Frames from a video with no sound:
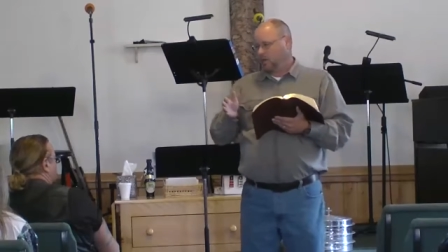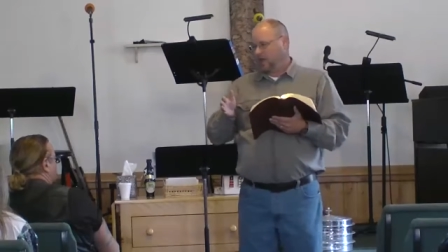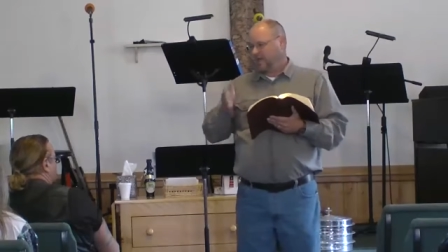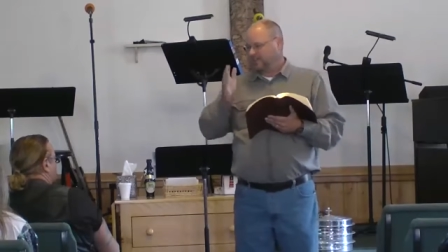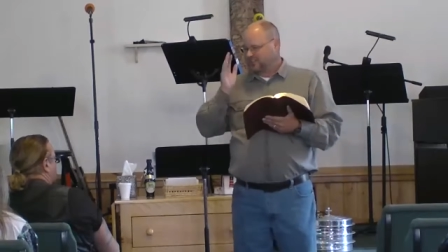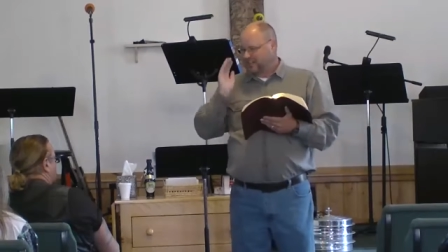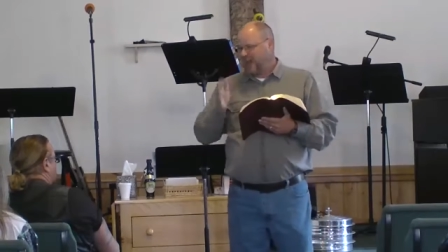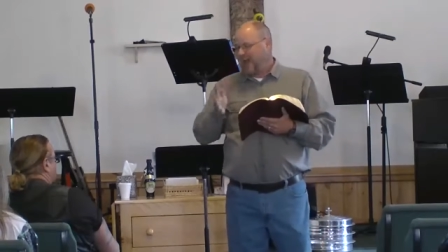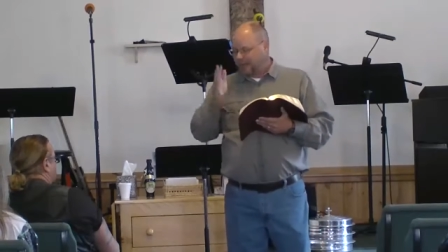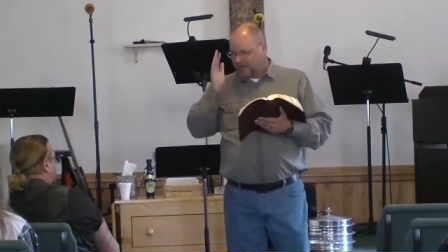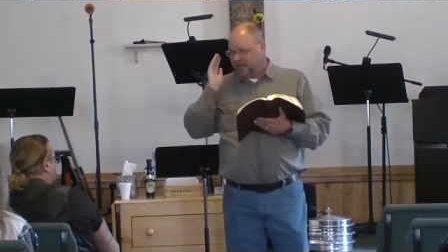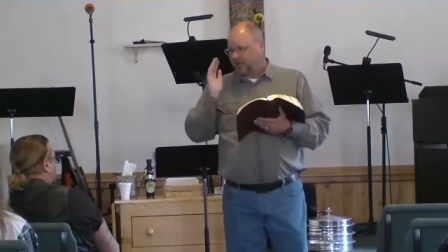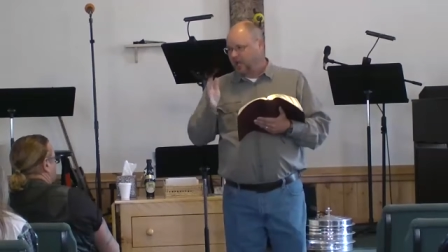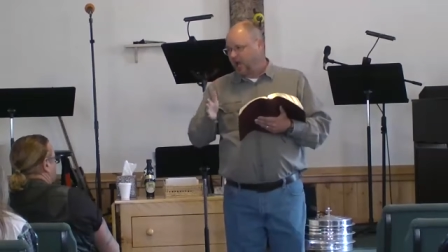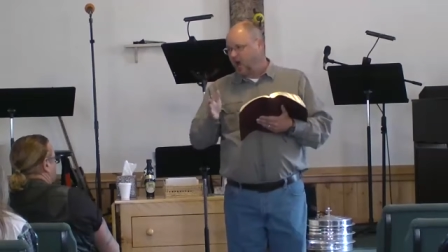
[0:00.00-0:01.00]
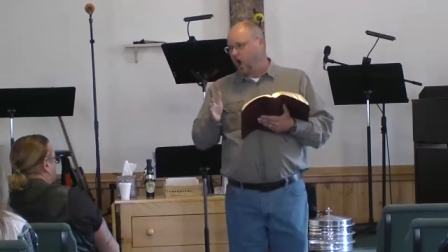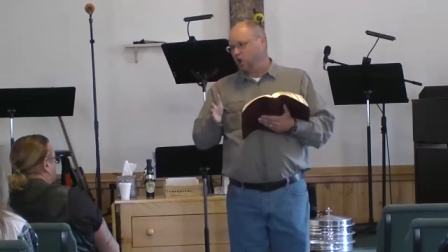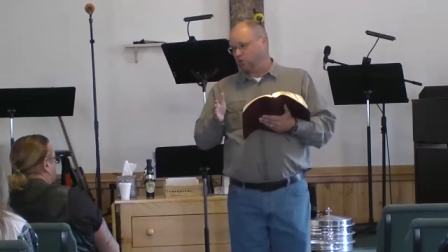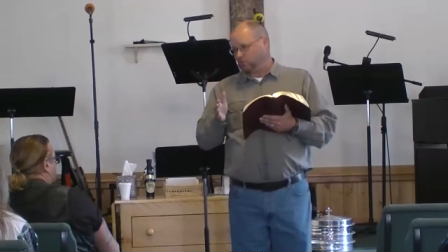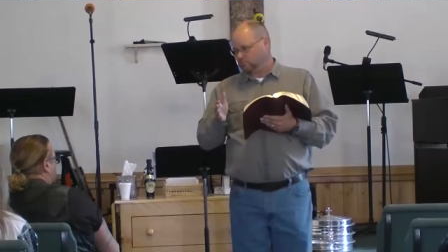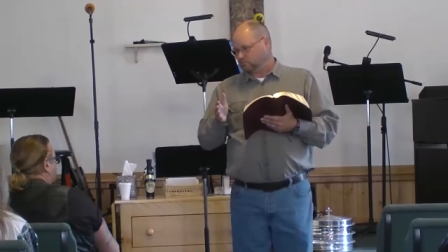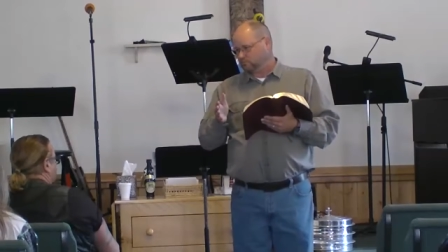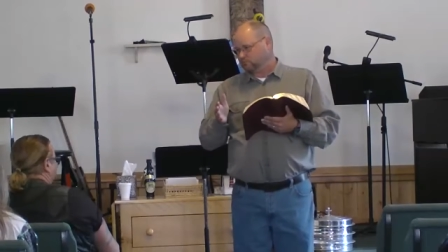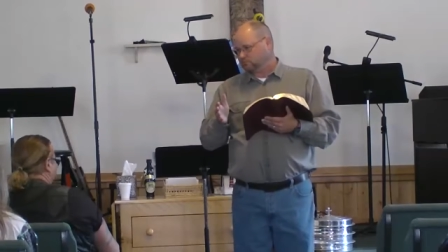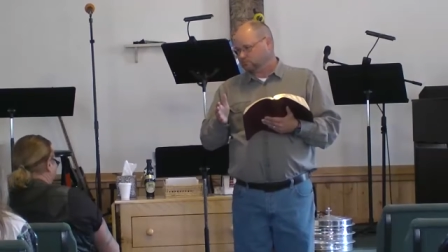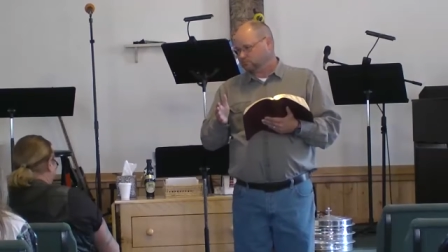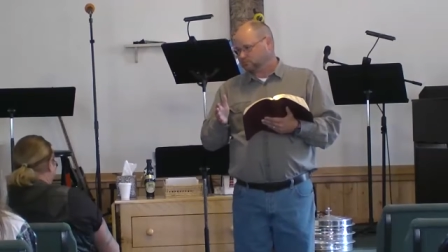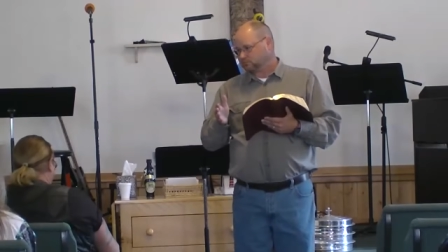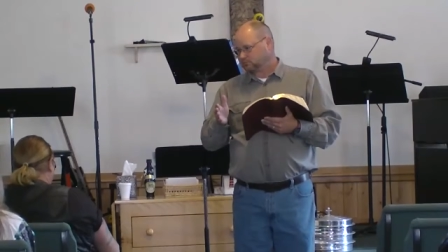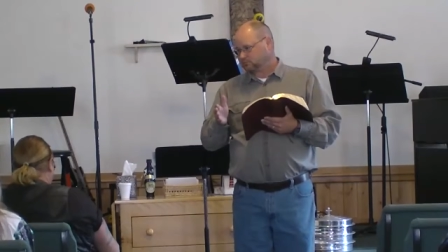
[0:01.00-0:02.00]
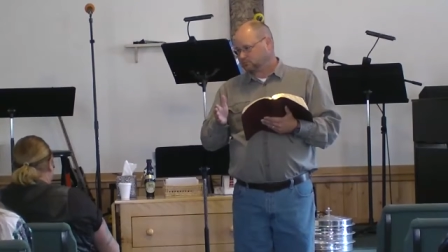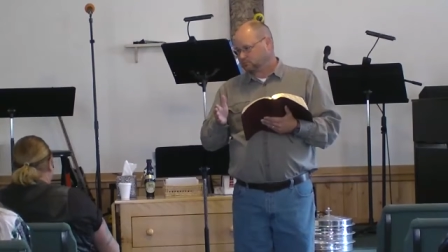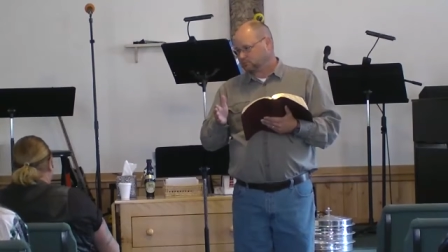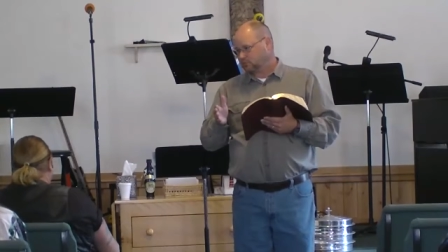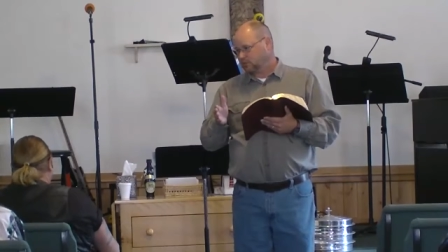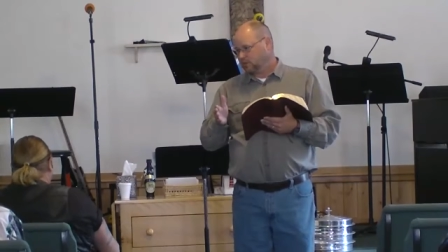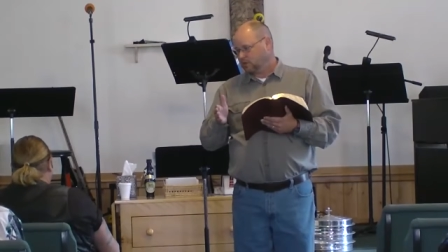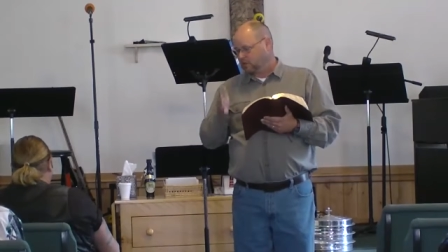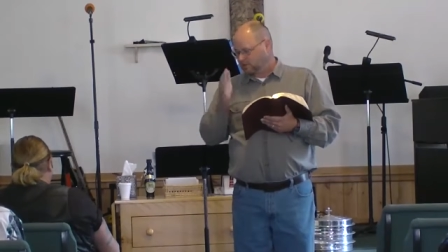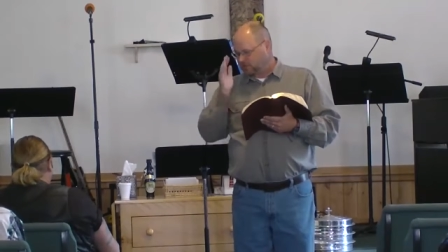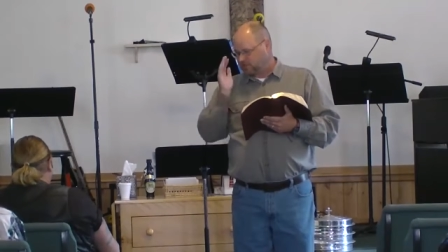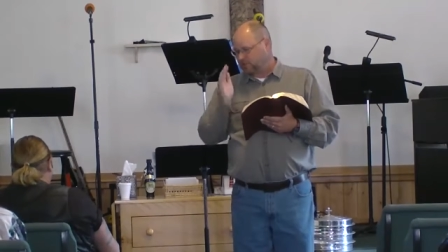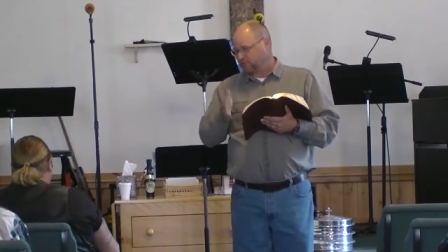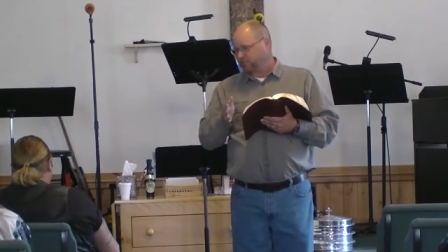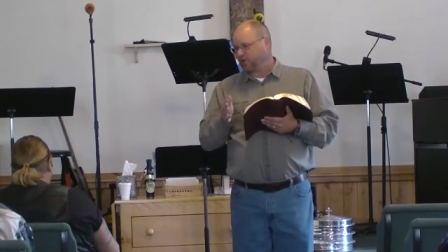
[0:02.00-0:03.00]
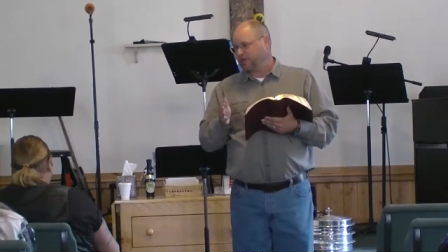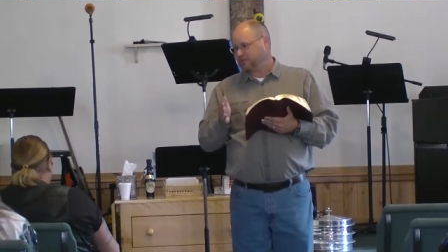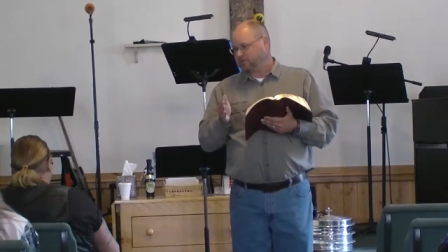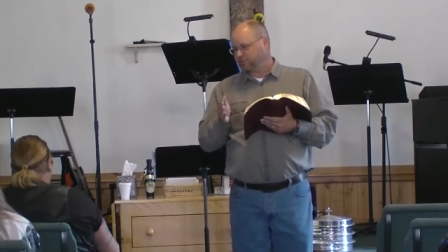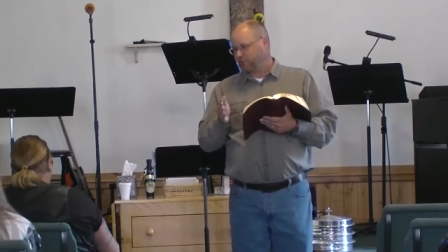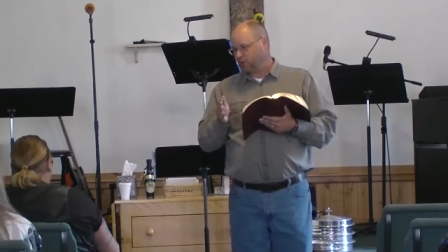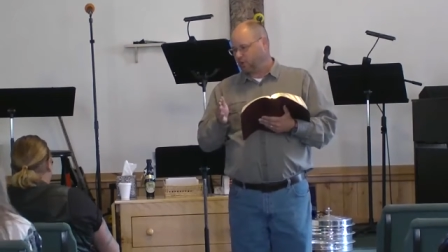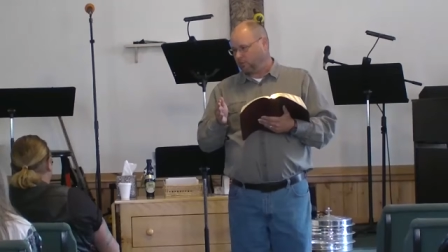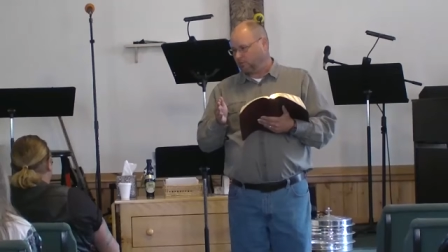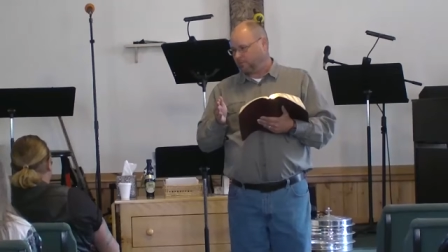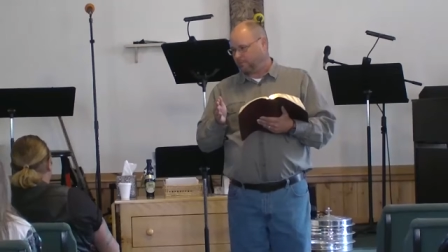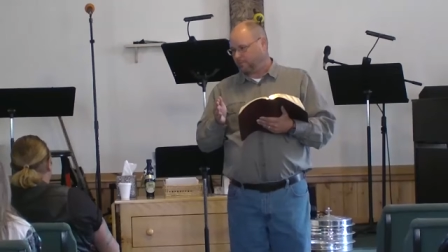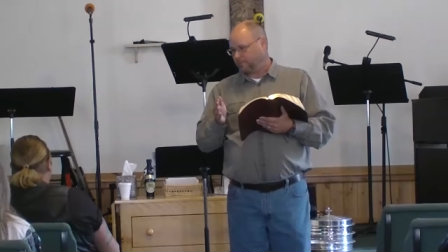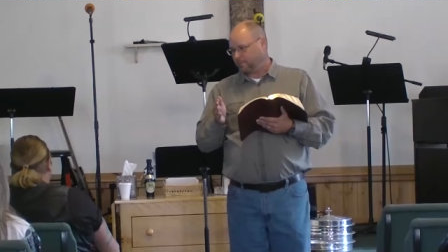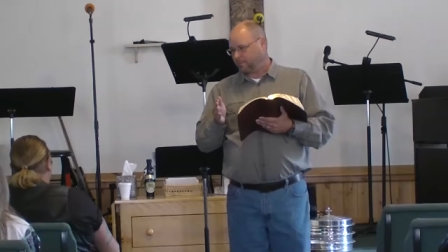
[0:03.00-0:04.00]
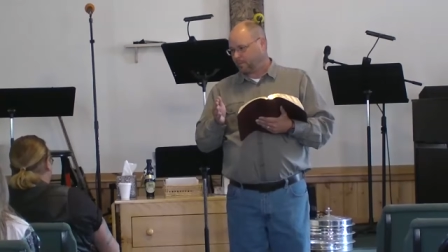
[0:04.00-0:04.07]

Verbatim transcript: it's not going to go. This is the principle.